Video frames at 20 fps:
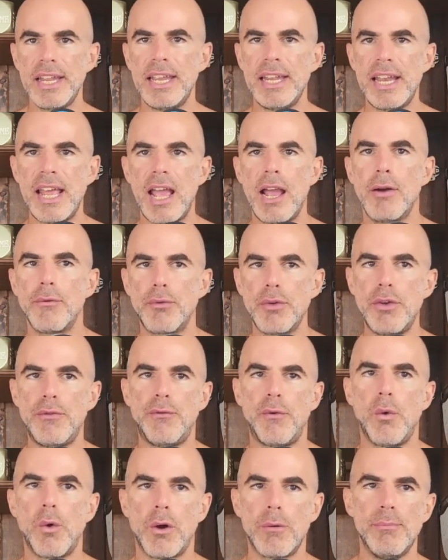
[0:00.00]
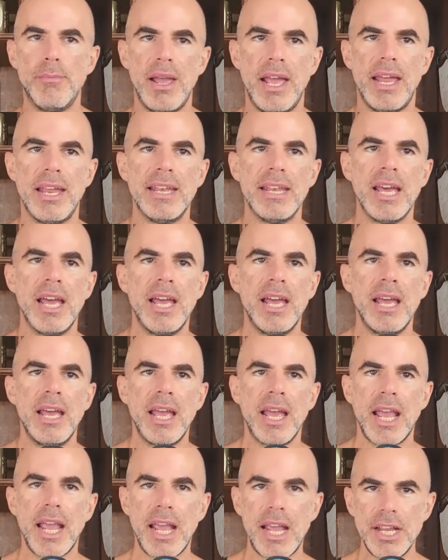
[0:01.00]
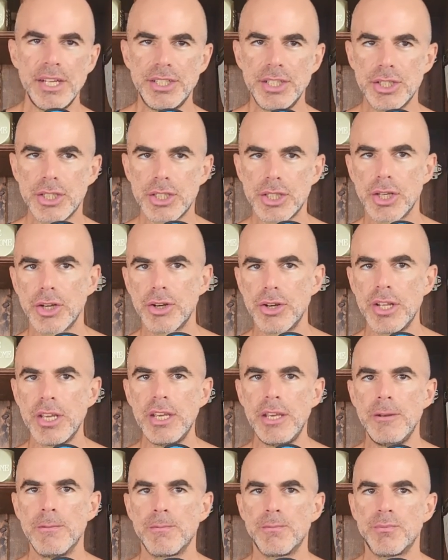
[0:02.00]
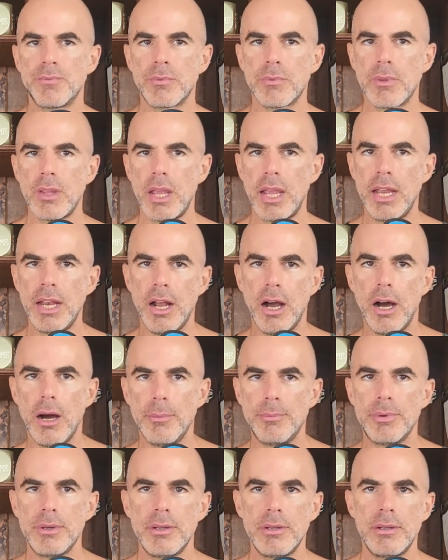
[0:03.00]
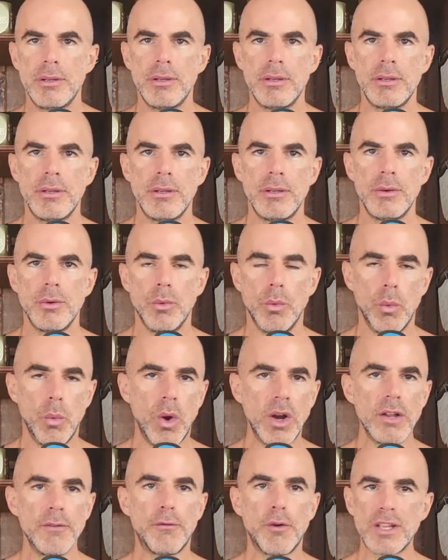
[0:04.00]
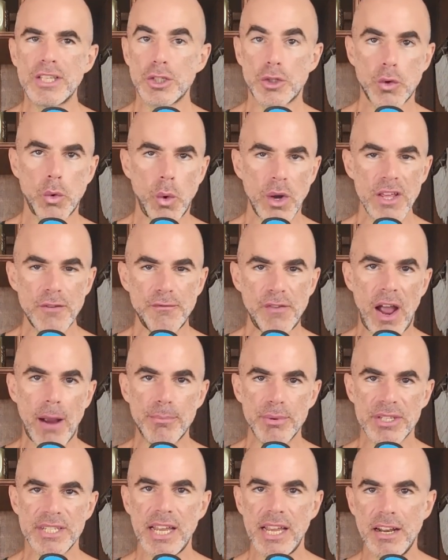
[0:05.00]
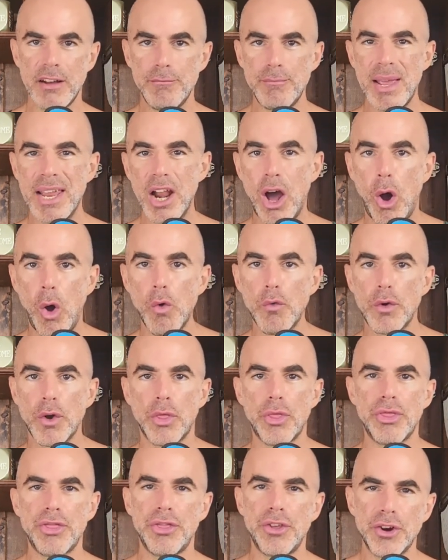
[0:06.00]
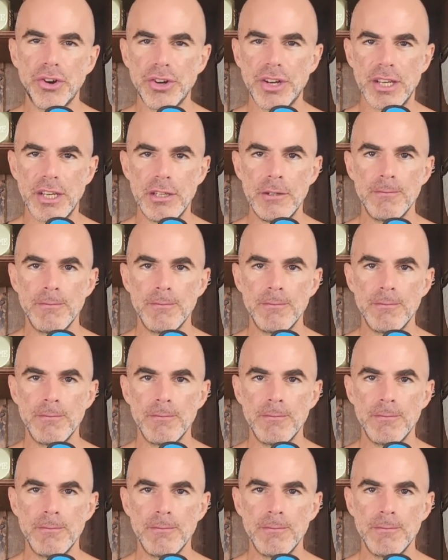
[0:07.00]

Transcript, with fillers: in every 4 men ages 30 and up. 1 in 4, that's 25% of men over 30.